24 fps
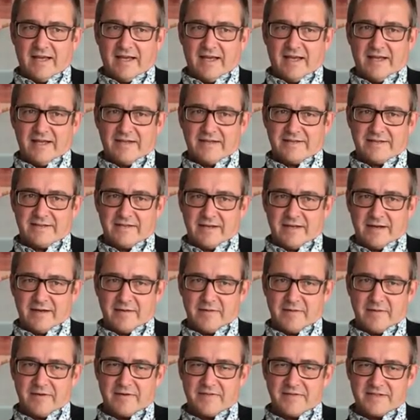And
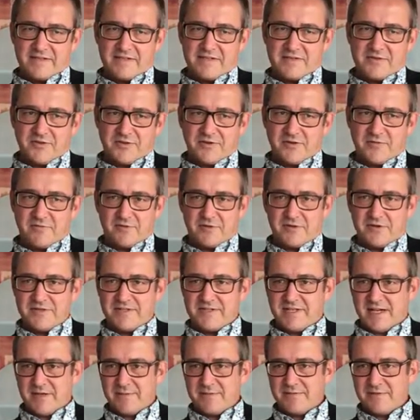uh, this is not the
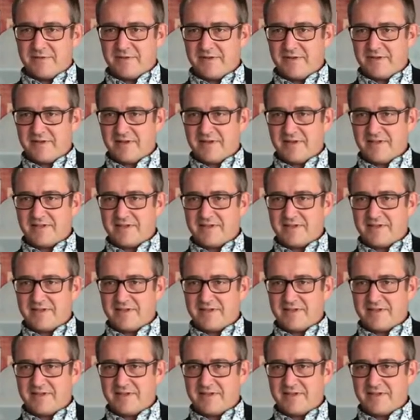first time uh,